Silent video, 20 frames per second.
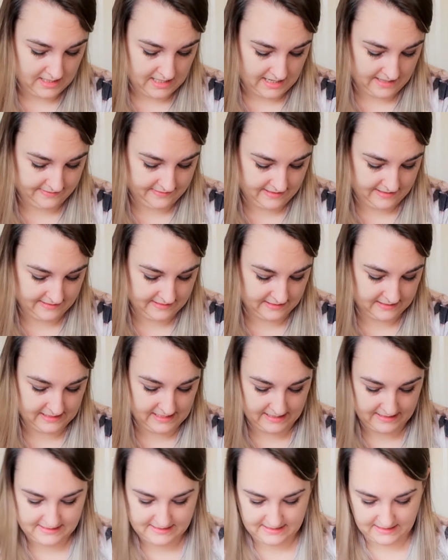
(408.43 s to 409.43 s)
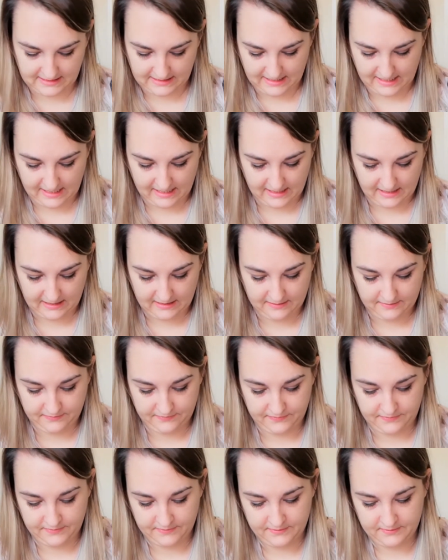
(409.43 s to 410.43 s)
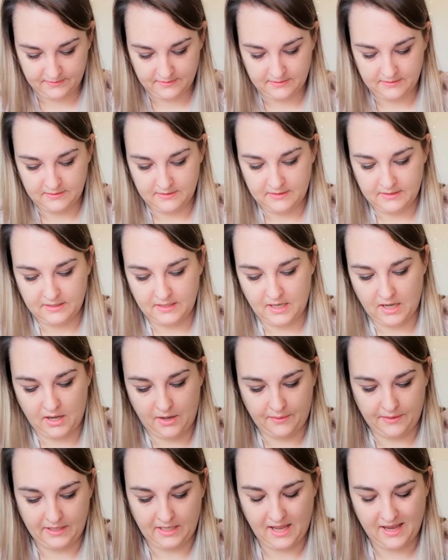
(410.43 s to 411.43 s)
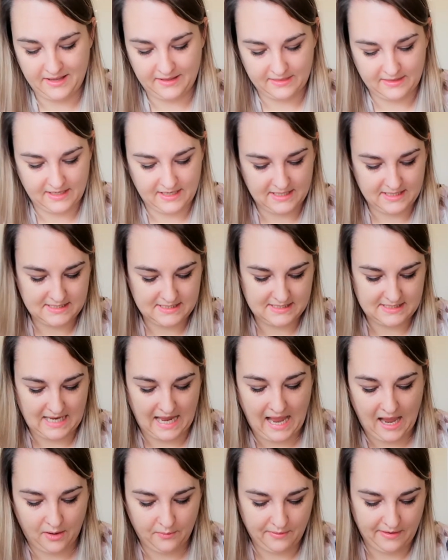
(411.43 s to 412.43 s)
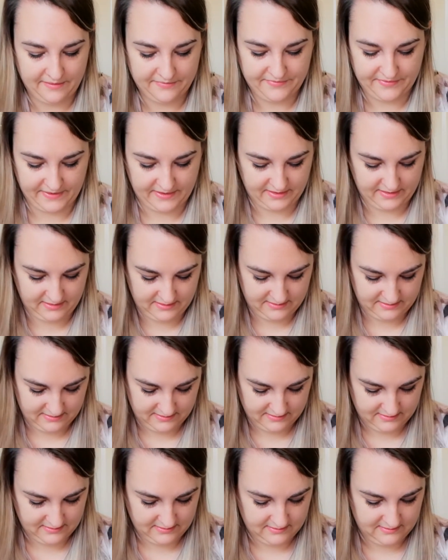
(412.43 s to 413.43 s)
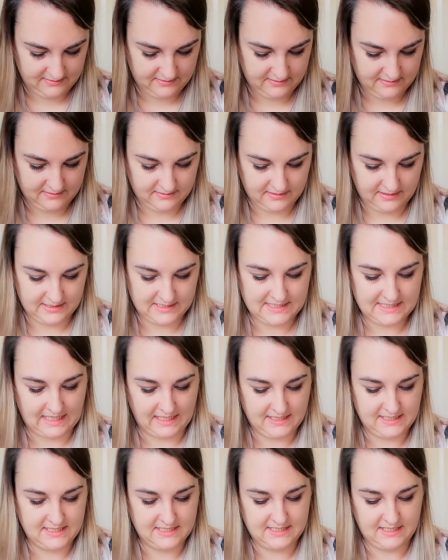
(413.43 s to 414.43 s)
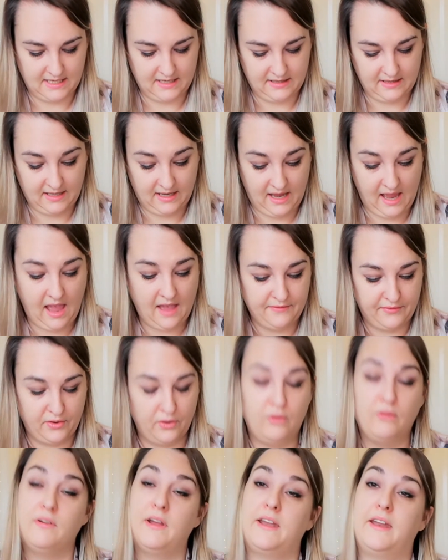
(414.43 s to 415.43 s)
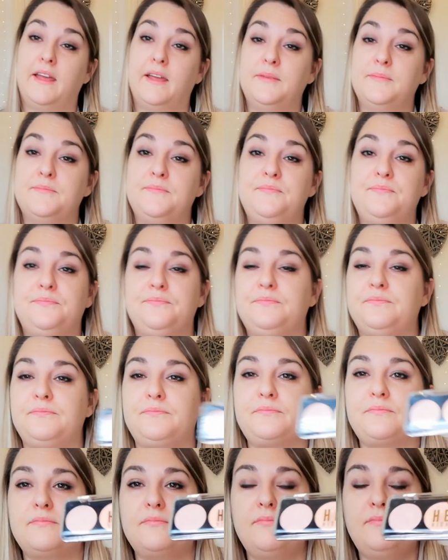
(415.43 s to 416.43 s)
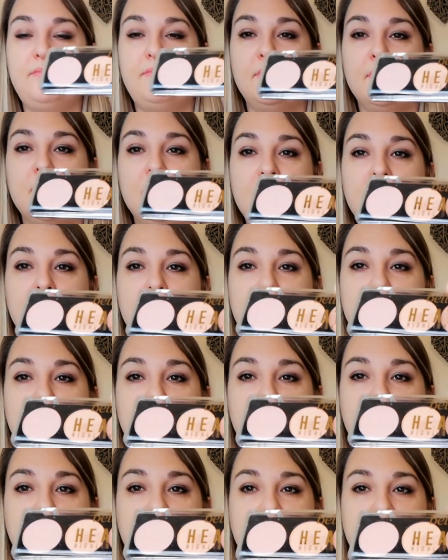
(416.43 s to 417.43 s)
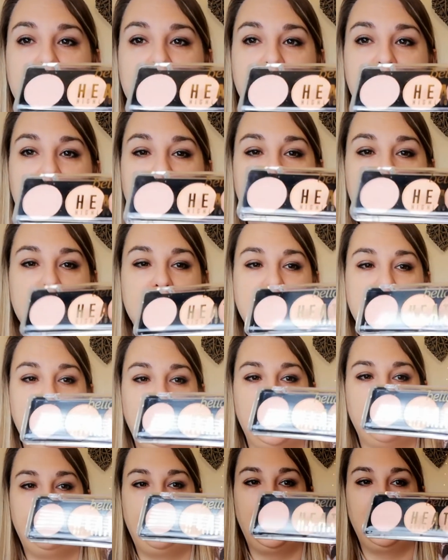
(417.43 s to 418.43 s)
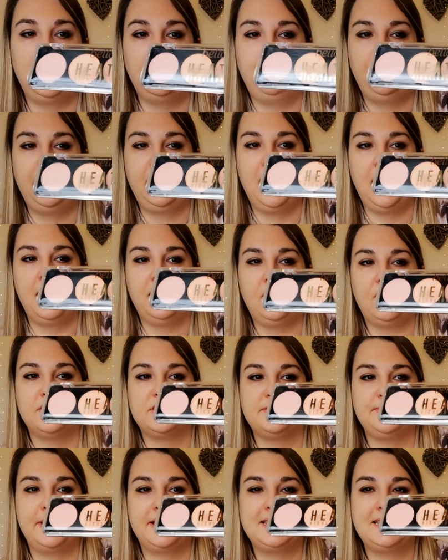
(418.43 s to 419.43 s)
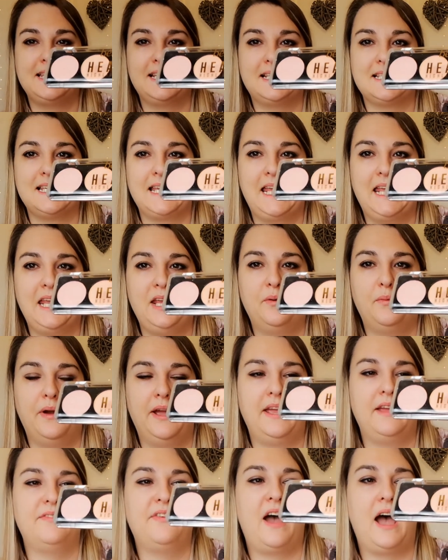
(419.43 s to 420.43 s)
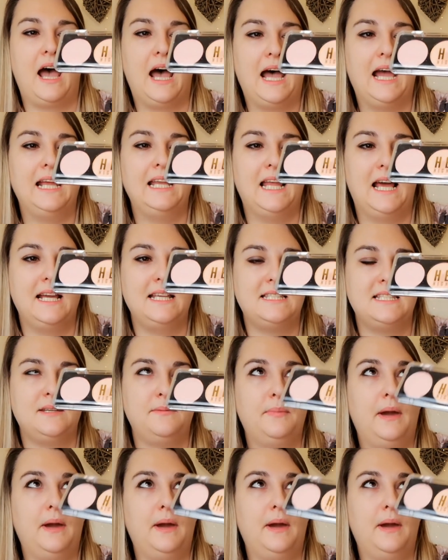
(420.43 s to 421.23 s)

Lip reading: And then the last thing I have, oh, I like this. However, sad to say that I have it already. So this is the Bella Pierre Cosmetic Heatwave Highlighting